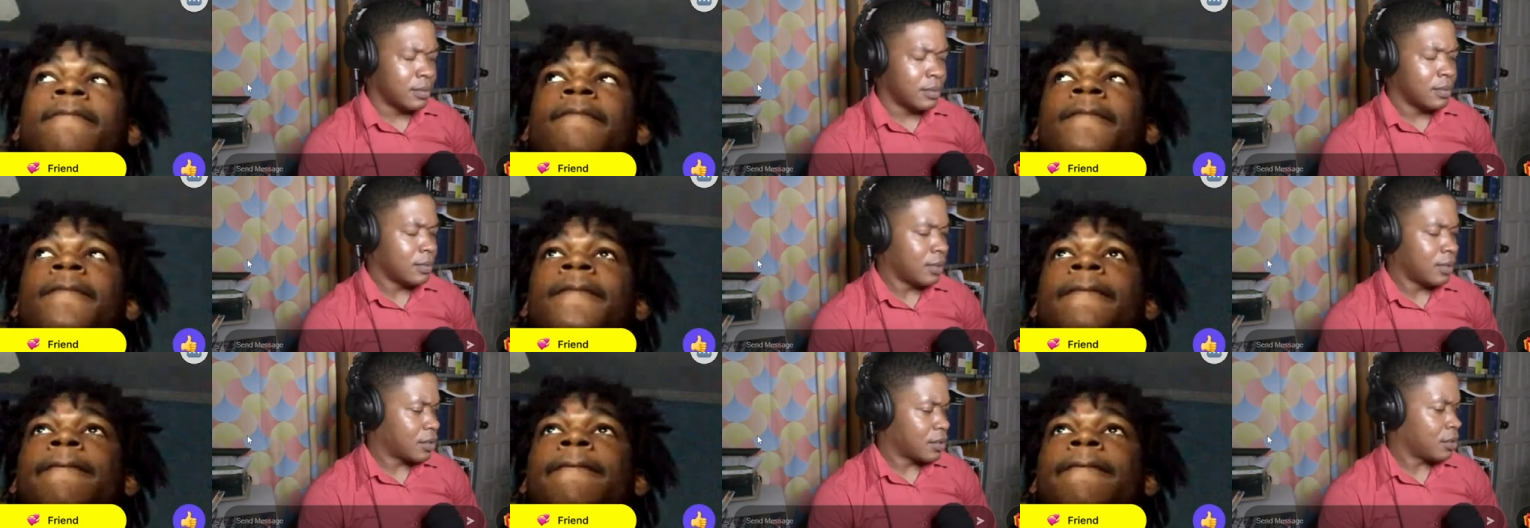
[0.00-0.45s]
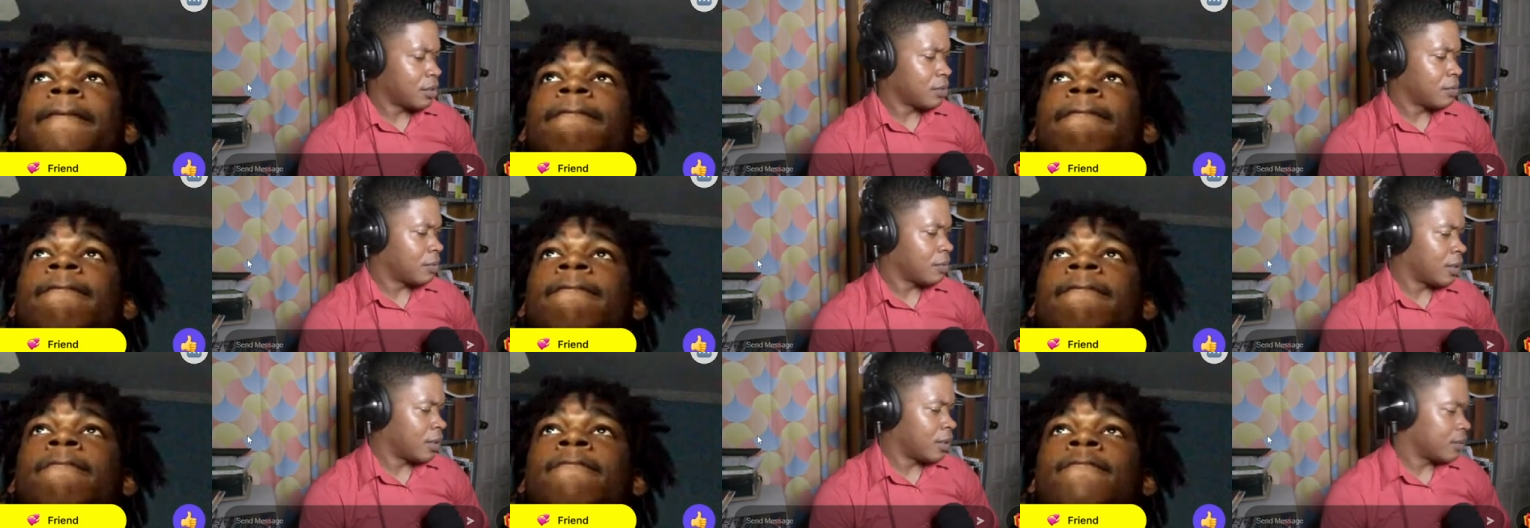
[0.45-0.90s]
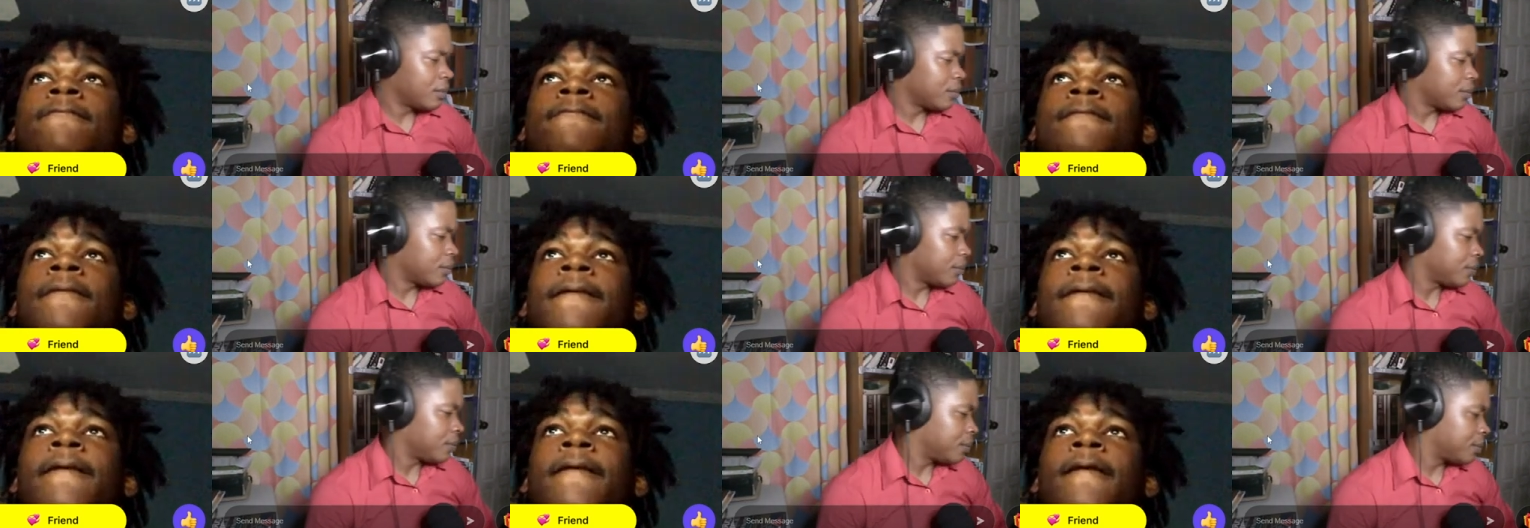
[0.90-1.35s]
Speaker 1: That's good, man.
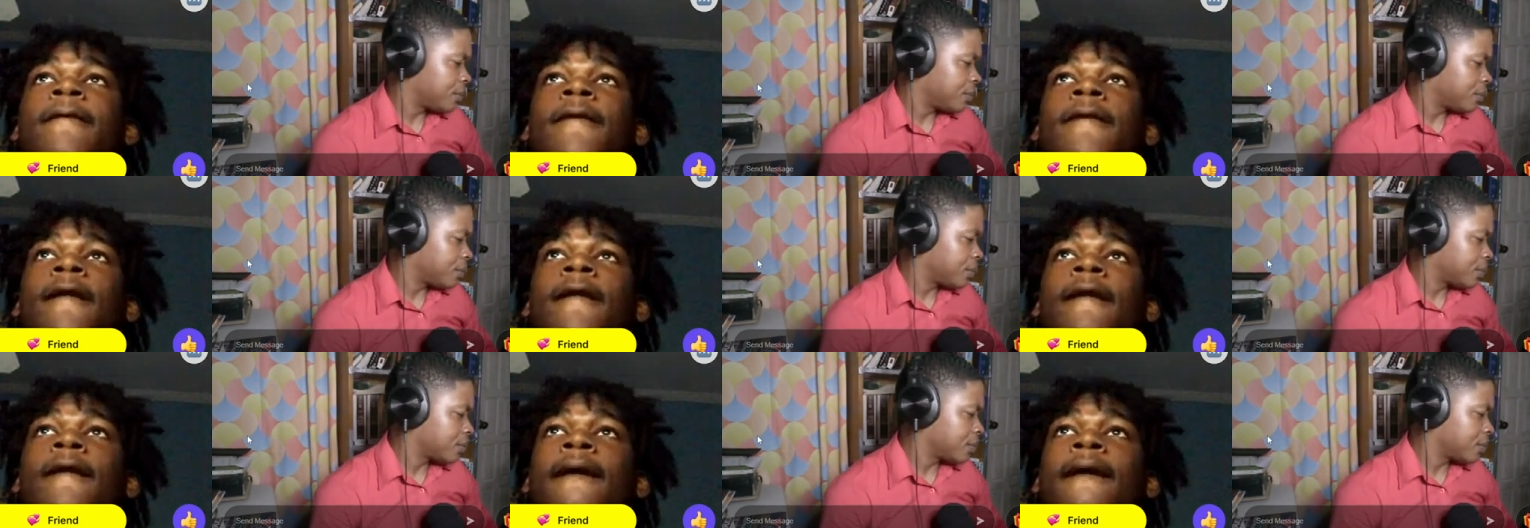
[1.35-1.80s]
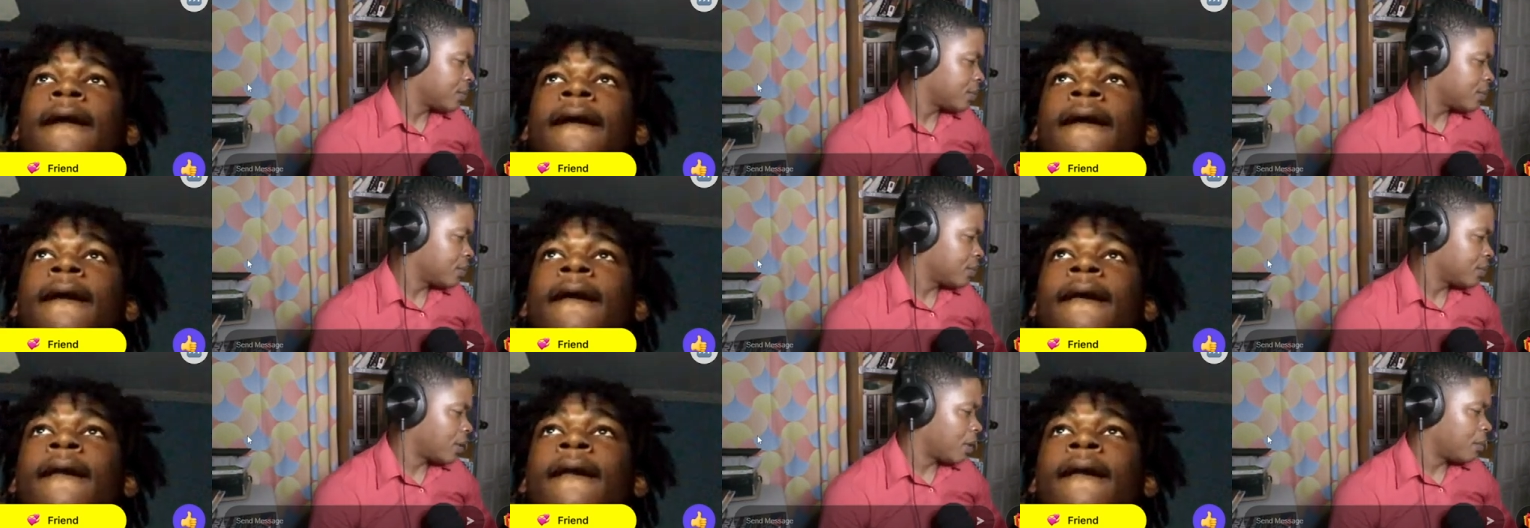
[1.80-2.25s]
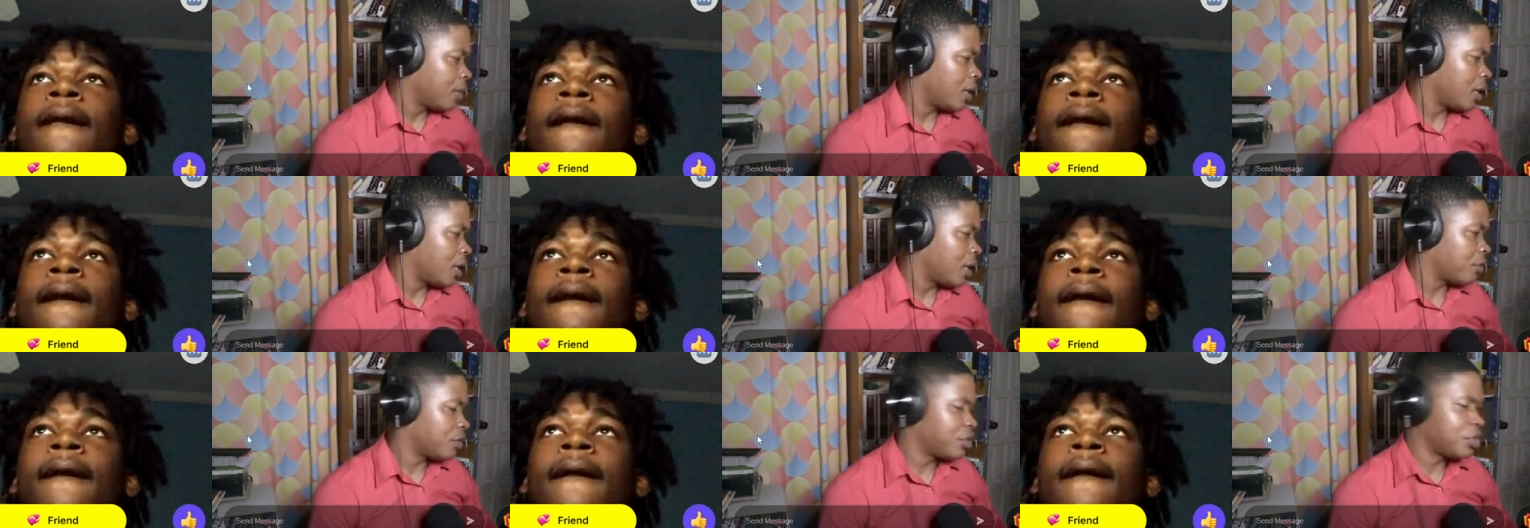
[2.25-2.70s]
Not
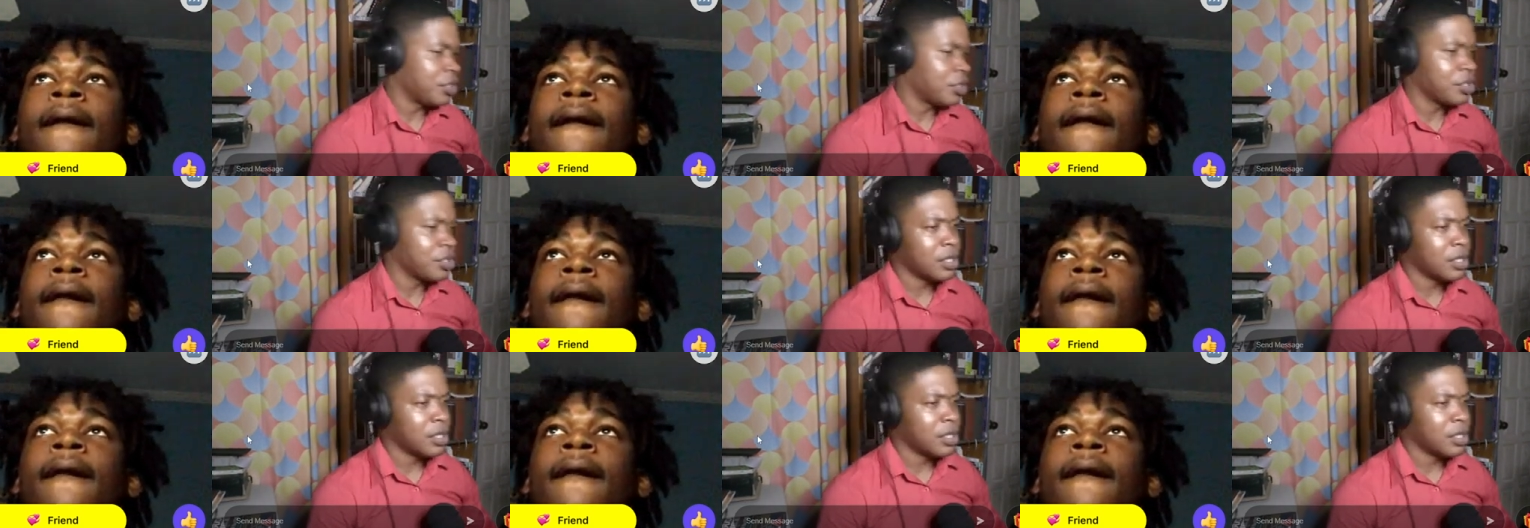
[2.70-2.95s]
many Christians